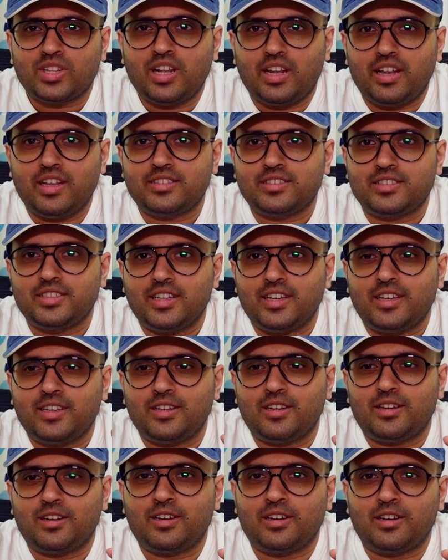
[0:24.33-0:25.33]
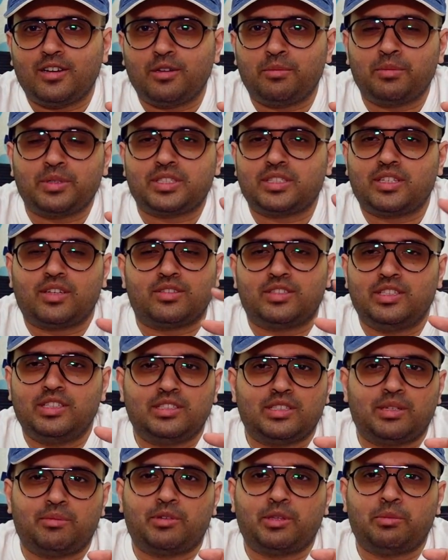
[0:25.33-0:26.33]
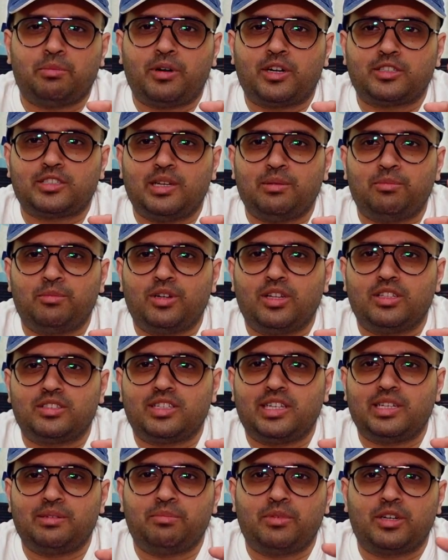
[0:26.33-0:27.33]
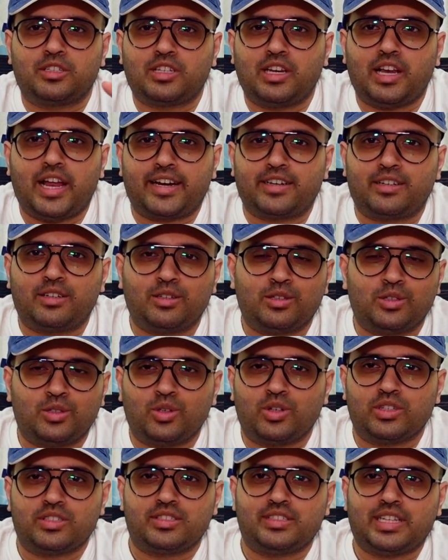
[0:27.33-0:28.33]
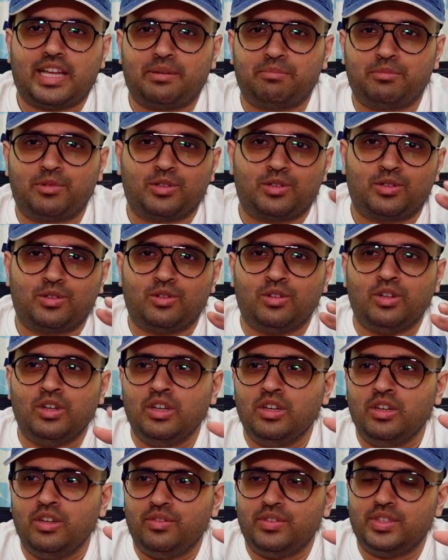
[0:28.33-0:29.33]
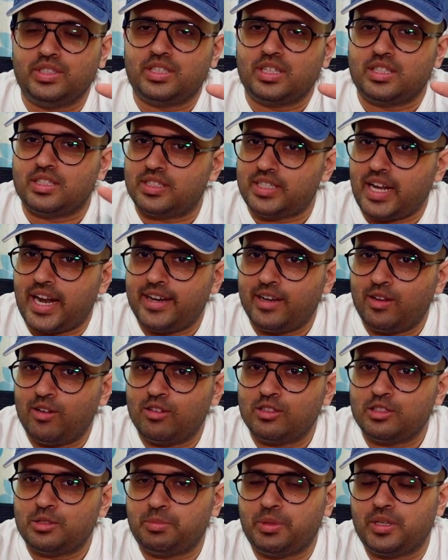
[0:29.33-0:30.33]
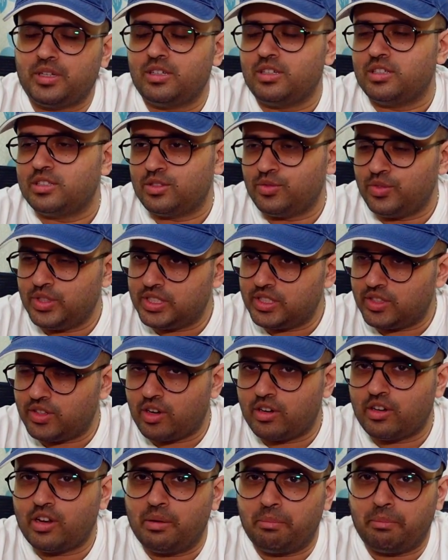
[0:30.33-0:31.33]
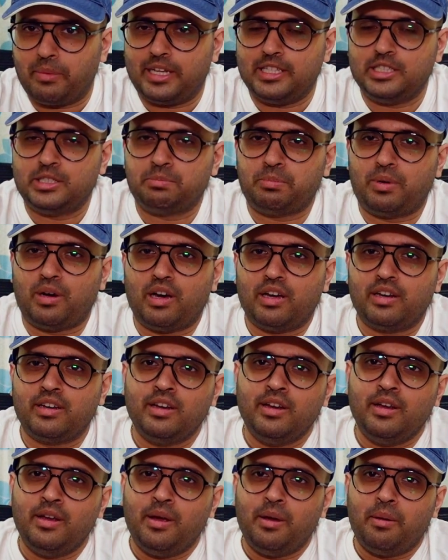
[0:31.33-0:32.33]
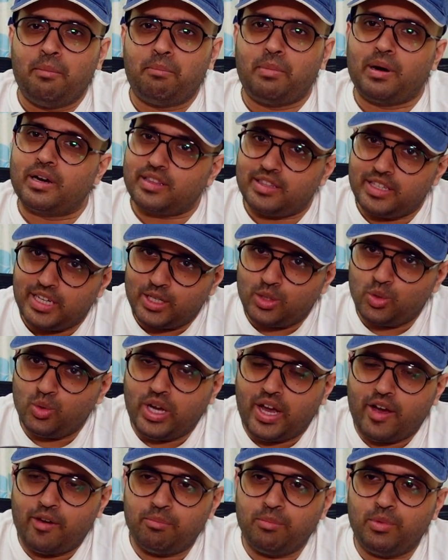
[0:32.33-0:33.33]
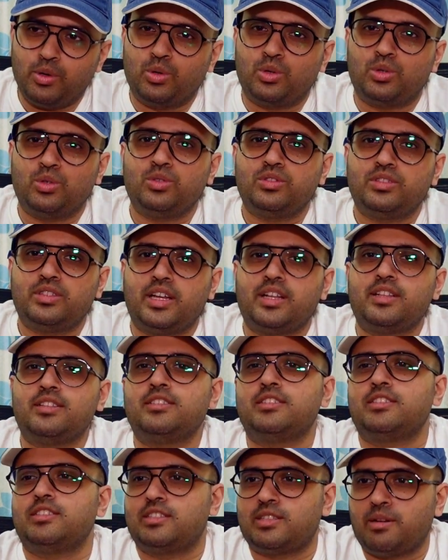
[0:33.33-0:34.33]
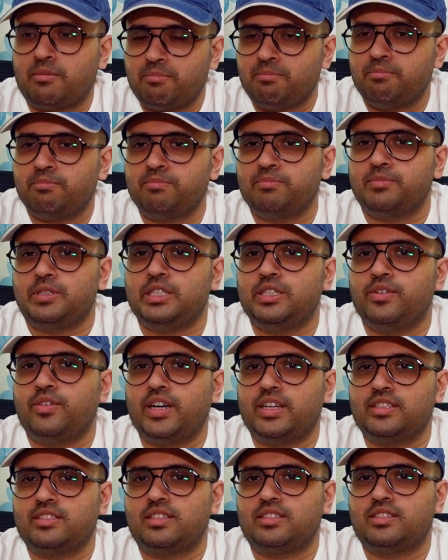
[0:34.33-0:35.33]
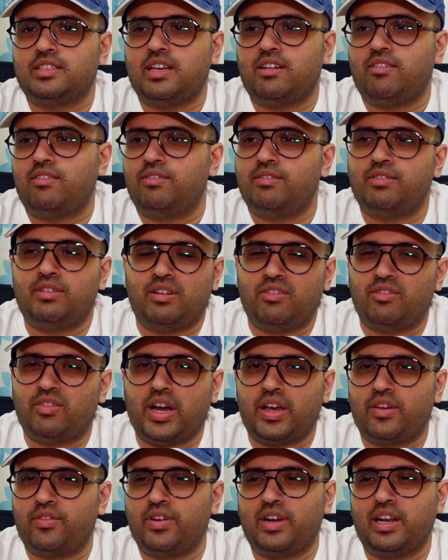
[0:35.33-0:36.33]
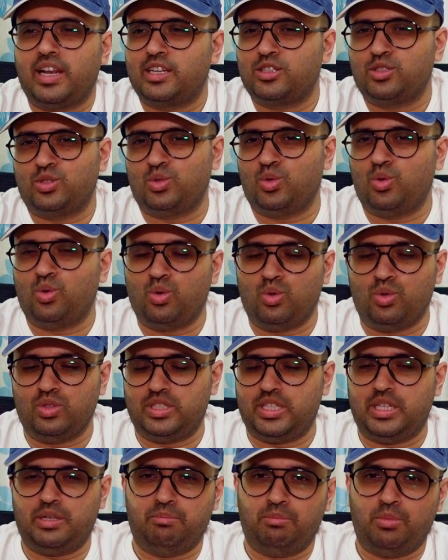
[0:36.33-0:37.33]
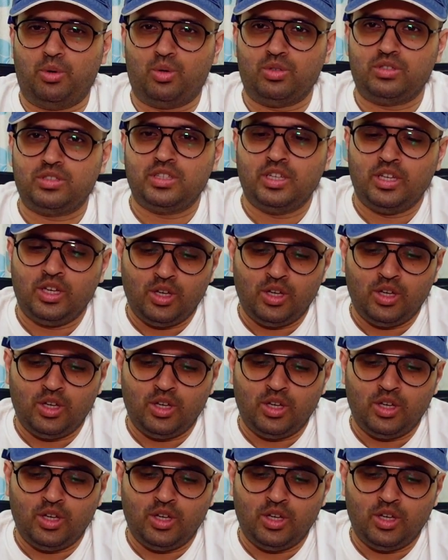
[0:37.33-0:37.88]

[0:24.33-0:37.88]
Let's say you must have seen some of the Marshall models, right? Marshall Act 2 or Stand Mode 2, which are standalone speakers which run on mains power, but they do have Bluetooth, and some devices have Wi-Fi like Sonos and Bose.